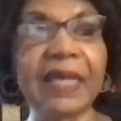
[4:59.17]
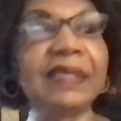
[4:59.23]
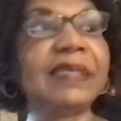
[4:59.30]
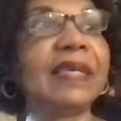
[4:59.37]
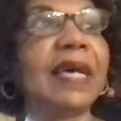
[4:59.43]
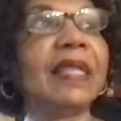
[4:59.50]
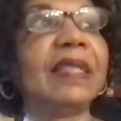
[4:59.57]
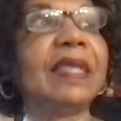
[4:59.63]

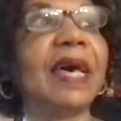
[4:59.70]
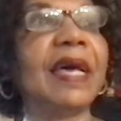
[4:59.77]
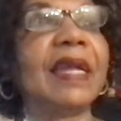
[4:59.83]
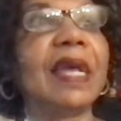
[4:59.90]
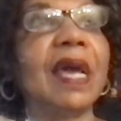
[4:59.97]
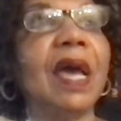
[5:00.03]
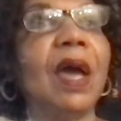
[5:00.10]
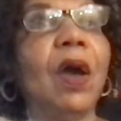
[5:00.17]
said
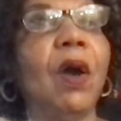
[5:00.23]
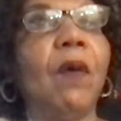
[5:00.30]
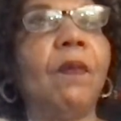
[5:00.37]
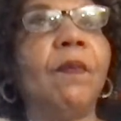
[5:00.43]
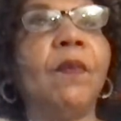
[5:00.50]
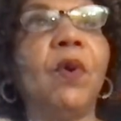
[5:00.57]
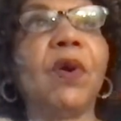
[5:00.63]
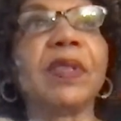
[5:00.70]
that
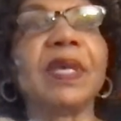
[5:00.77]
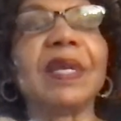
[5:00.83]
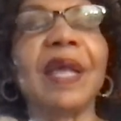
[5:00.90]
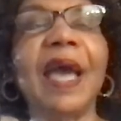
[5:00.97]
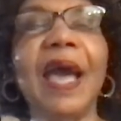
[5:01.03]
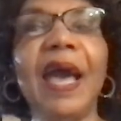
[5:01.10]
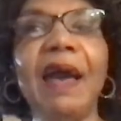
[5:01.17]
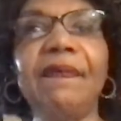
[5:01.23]
more than
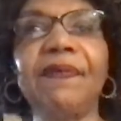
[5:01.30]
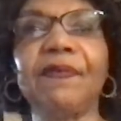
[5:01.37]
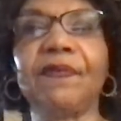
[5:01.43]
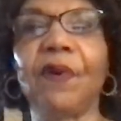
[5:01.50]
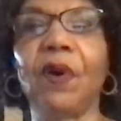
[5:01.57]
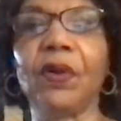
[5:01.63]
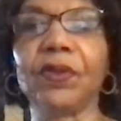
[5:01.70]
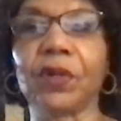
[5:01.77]
half of
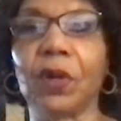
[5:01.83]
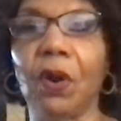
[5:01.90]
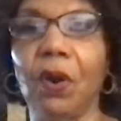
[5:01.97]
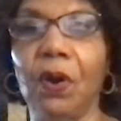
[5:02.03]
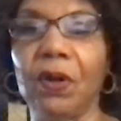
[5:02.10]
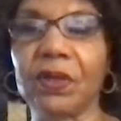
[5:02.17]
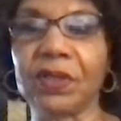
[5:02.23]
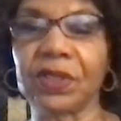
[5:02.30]
all the
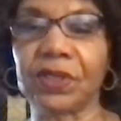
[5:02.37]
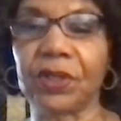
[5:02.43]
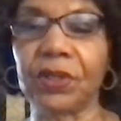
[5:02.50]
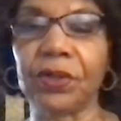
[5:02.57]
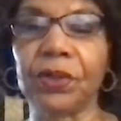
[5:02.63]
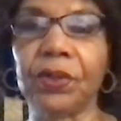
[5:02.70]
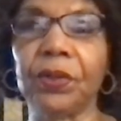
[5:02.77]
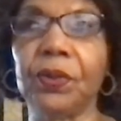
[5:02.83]
calls
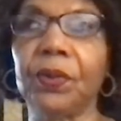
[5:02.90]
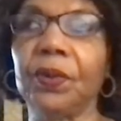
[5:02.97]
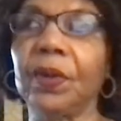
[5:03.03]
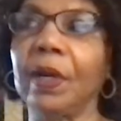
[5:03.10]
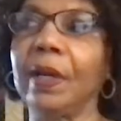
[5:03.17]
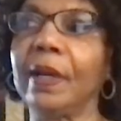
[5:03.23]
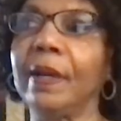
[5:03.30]
to